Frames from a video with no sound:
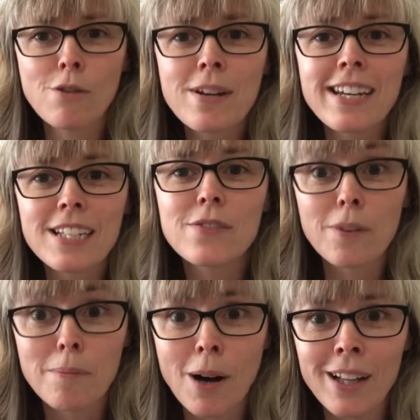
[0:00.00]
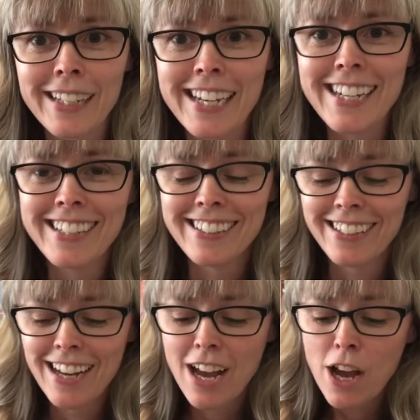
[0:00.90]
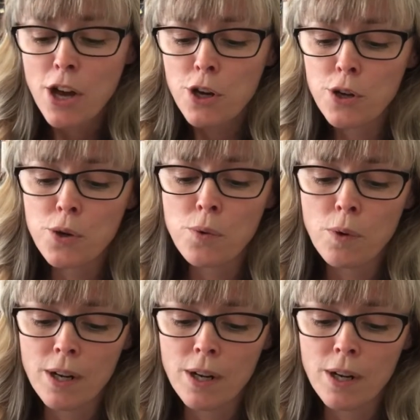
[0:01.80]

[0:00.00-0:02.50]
kids from Mali who